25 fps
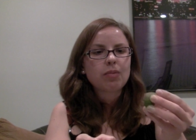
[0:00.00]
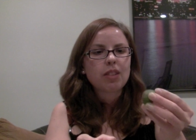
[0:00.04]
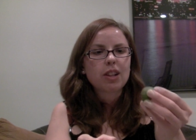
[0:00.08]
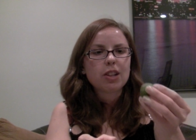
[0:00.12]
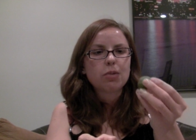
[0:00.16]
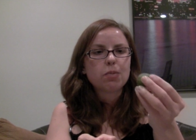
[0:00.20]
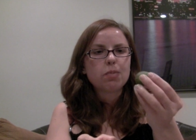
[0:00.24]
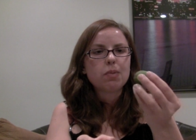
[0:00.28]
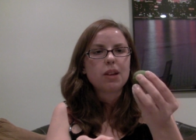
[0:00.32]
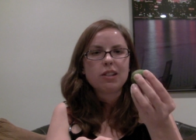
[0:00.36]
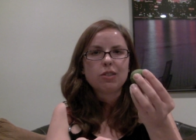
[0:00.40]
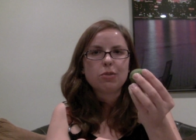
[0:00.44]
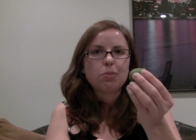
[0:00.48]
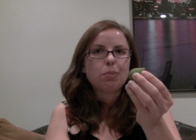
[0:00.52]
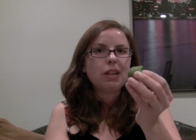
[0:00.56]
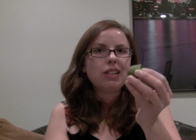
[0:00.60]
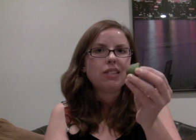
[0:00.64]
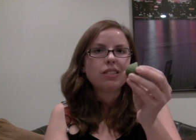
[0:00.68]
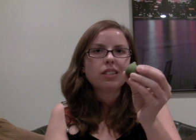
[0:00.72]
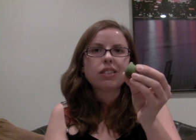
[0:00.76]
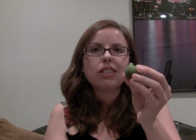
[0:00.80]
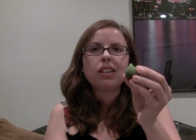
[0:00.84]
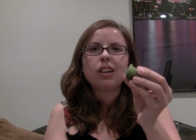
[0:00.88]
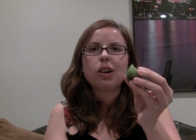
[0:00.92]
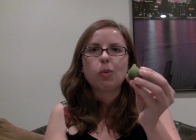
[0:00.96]
It's, it's
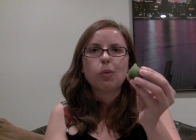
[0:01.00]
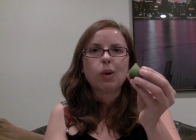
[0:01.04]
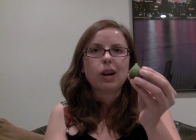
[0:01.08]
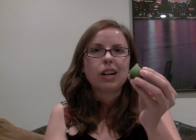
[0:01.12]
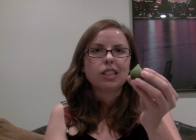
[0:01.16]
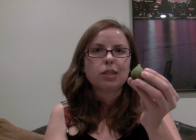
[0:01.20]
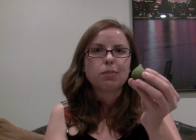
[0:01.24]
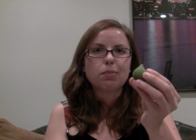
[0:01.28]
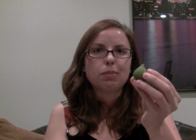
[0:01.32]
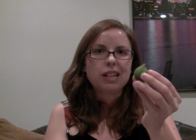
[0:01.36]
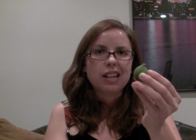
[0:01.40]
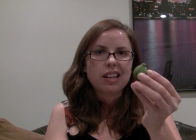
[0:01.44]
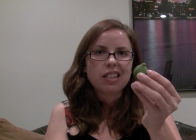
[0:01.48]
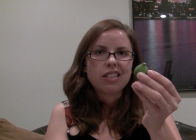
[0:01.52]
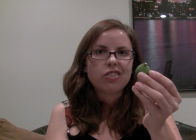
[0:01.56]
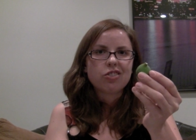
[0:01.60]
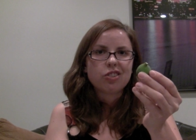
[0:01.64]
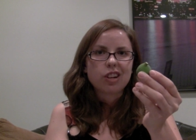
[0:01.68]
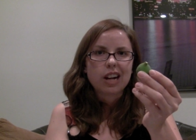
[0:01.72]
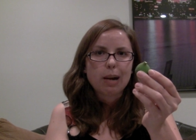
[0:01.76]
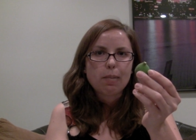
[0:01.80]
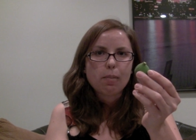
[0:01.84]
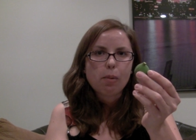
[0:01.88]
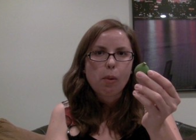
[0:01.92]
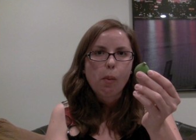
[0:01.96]
basically a wasp death
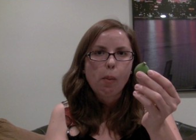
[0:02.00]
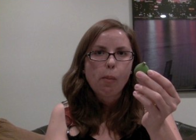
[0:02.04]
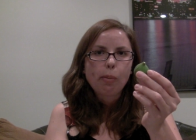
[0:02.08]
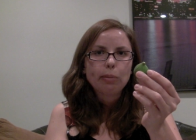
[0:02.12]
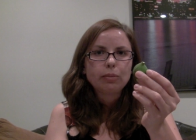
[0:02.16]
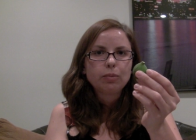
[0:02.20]
trap.